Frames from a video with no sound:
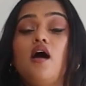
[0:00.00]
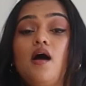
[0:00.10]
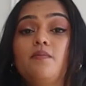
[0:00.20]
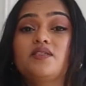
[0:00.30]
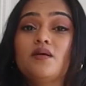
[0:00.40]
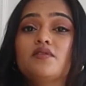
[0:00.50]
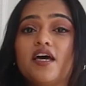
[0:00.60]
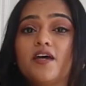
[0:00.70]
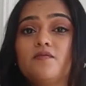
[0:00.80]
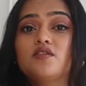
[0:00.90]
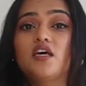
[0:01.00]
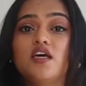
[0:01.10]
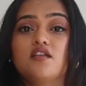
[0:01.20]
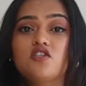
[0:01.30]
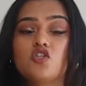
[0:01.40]
um, sometimes
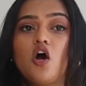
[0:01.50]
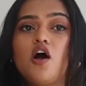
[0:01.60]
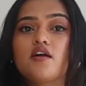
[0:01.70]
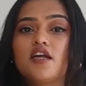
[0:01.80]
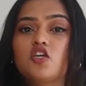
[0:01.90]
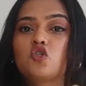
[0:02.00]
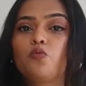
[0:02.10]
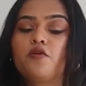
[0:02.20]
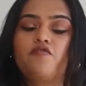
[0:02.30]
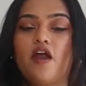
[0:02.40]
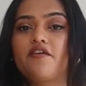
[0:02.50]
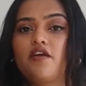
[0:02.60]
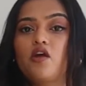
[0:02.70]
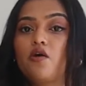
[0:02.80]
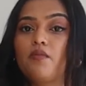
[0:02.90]
it's not like super
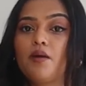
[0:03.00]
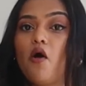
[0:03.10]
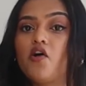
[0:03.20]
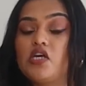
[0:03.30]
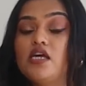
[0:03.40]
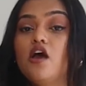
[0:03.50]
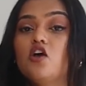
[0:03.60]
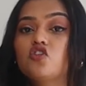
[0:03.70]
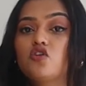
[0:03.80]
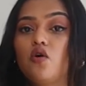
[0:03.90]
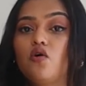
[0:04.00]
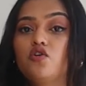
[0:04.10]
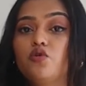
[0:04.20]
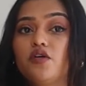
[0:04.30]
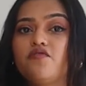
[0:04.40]
flattering on my body
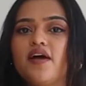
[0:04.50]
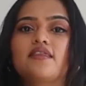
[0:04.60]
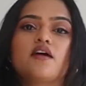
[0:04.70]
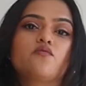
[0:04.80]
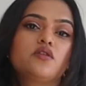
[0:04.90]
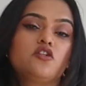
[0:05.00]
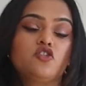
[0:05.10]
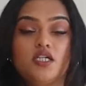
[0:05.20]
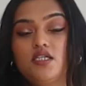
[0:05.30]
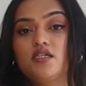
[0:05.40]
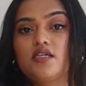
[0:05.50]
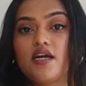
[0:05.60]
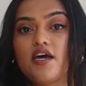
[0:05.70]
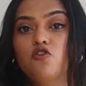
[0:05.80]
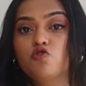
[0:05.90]
so you will find that with the dresses
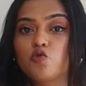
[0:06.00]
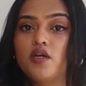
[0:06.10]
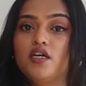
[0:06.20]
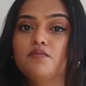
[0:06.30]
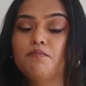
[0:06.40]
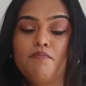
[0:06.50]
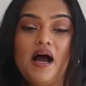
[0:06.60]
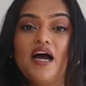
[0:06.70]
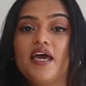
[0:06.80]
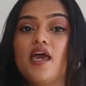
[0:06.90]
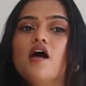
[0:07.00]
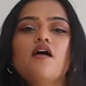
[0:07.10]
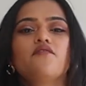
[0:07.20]
that I usually buy